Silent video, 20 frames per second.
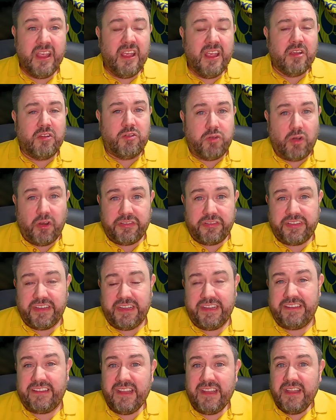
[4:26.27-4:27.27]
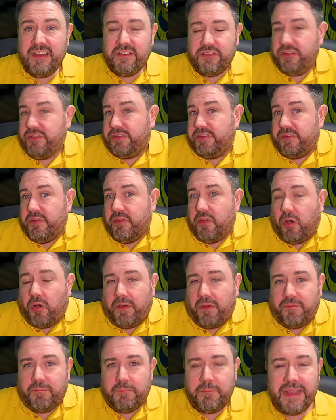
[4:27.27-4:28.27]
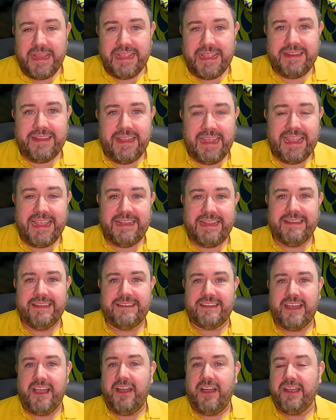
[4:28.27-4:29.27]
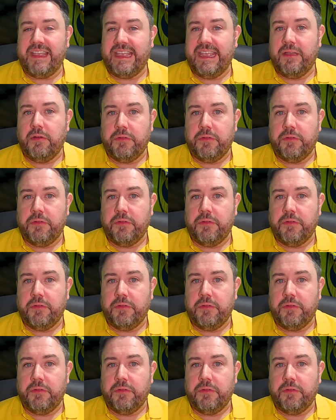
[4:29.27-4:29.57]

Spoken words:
Crosses just not hitting the target,